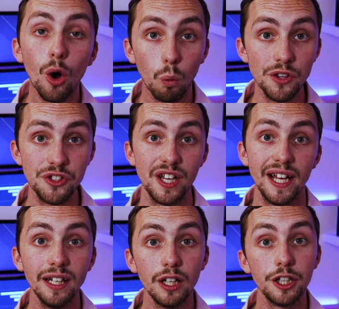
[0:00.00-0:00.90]
Once
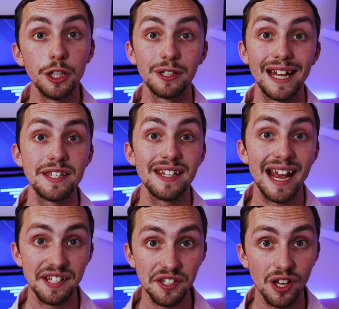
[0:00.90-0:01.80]
here, you can enter the
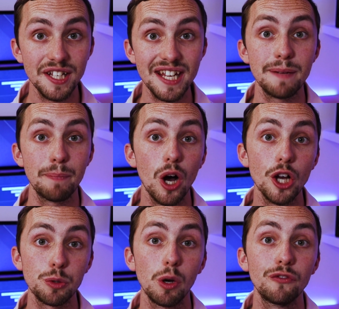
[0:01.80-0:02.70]
SSID and
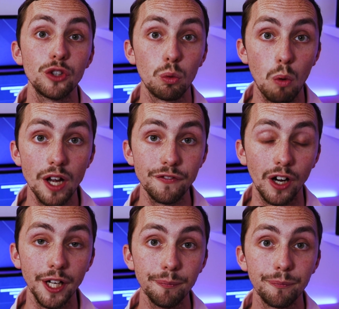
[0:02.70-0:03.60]
password for your
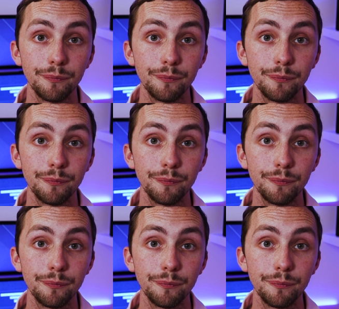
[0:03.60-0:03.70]
Wi-Fi,